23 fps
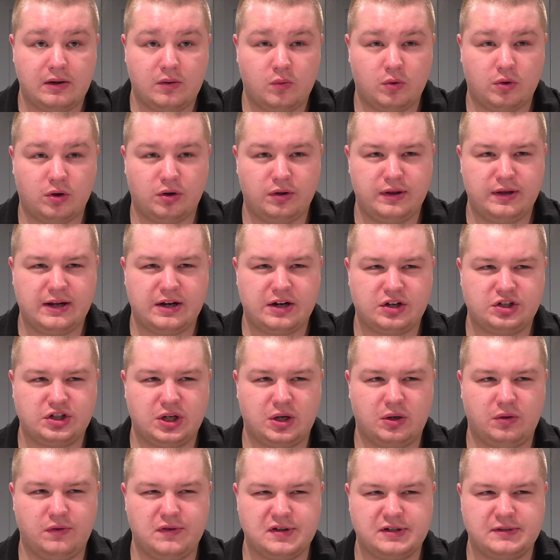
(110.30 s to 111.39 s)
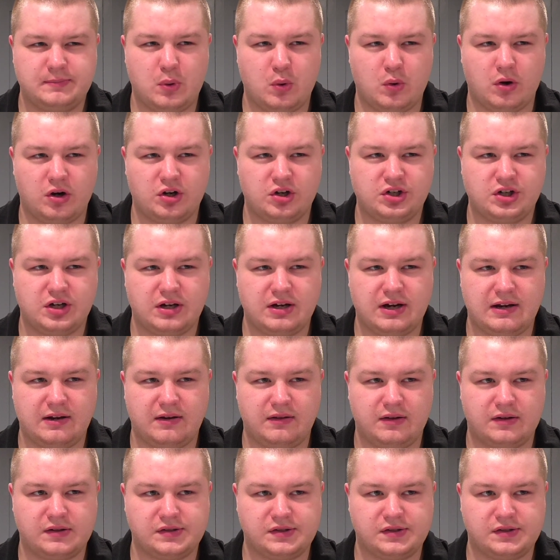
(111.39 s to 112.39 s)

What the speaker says: only going to show this portion, and